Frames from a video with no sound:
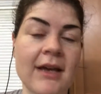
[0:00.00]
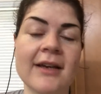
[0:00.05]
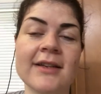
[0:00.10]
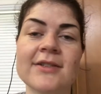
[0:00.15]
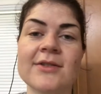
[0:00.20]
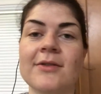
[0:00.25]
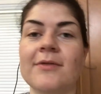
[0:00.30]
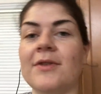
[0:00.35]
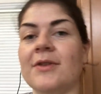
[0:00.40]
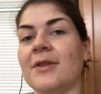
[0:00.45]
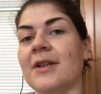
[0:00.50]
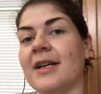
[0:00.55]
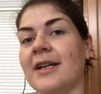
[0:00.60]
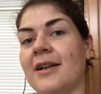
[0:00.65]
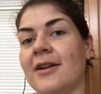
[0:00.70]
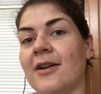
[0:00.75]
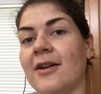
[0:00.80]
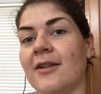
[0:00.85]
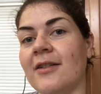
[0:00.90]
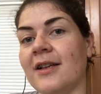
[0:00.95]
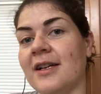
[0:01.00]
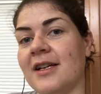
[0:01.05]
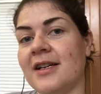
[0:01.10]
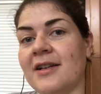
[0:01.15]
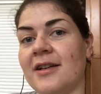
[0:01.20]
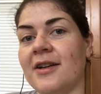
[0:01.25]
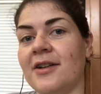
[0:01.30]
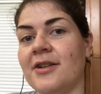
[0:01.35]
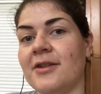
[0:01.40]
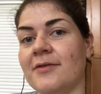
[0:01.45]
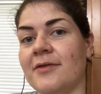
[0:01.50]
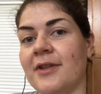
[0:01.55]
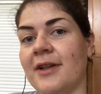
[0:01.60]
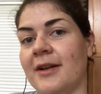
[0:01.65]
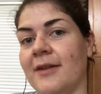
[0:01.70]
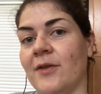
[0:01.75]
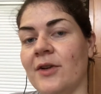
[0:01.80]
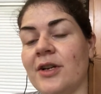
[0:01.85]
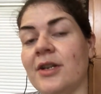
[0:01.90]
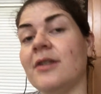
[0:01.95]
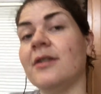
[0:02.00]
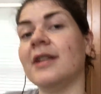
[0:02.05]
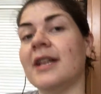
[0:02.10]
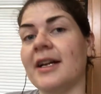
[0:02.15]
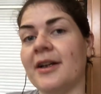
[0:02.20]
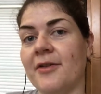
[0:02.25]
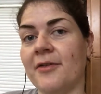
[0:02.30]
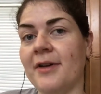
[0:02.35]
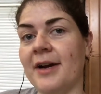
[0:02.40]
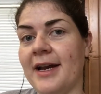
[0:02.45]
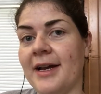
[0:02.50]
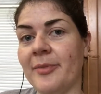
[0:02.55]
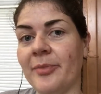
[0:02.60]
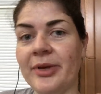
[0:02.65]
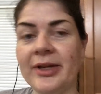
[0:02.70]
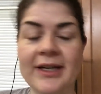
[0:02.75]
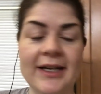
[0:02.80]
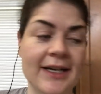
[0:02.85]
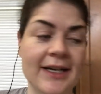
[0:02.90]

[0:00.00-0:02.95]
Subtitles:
So if you like garlic and onion flavor, you'd like a ramp.